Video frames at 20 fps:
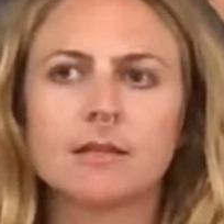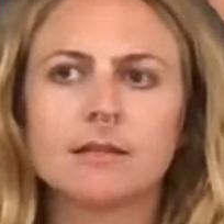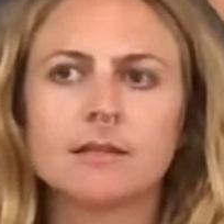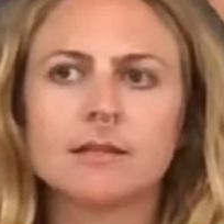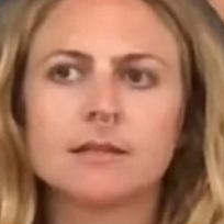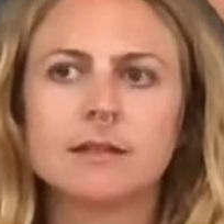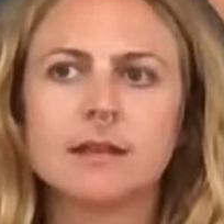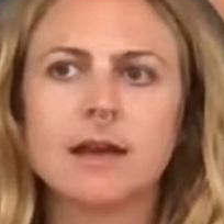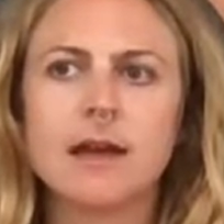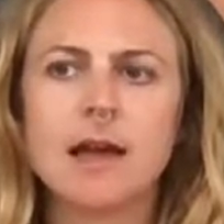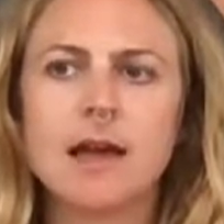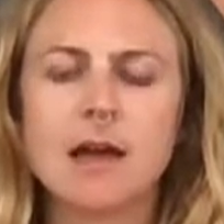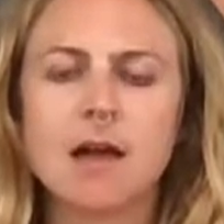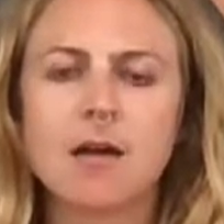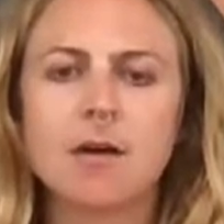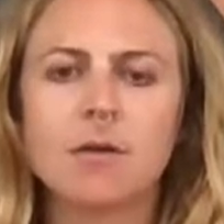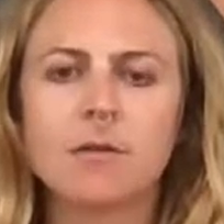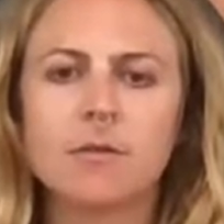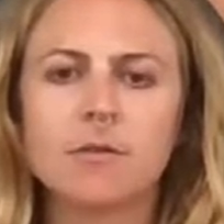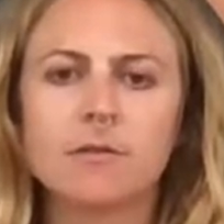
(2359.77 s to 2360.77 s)

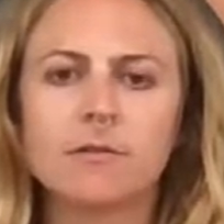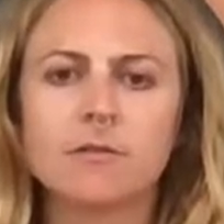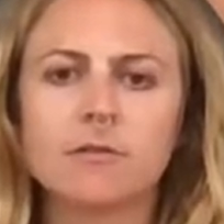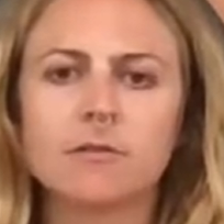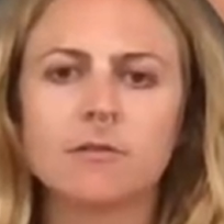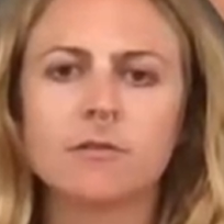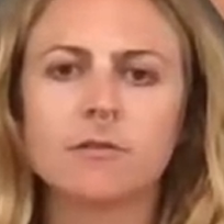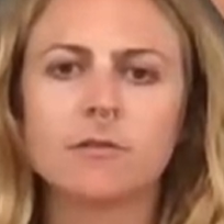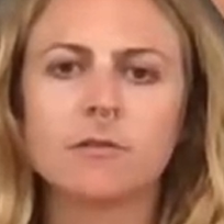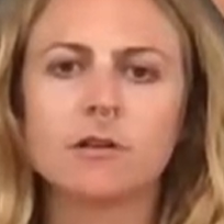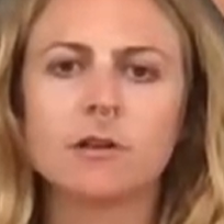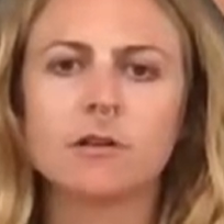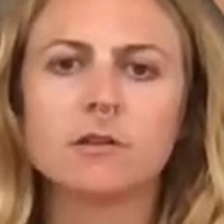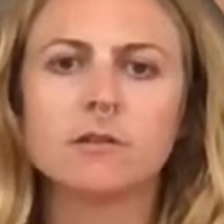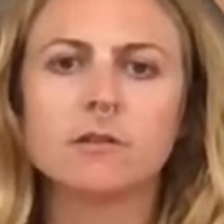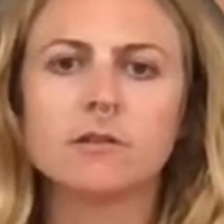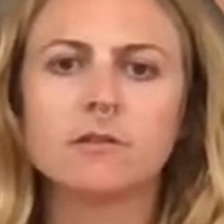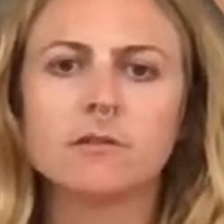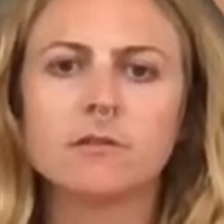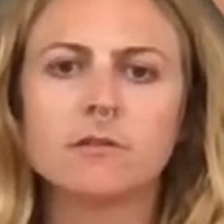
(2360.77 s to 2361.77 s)
Down the
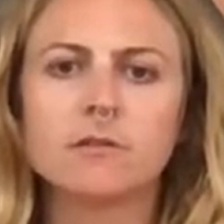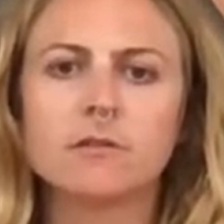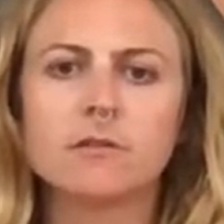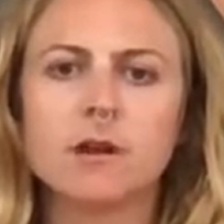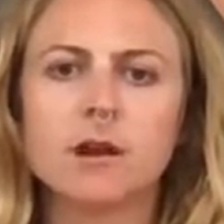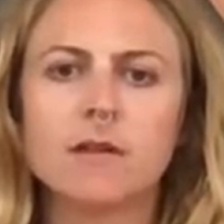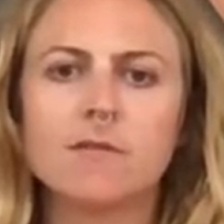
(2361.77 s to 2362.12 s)
front of the right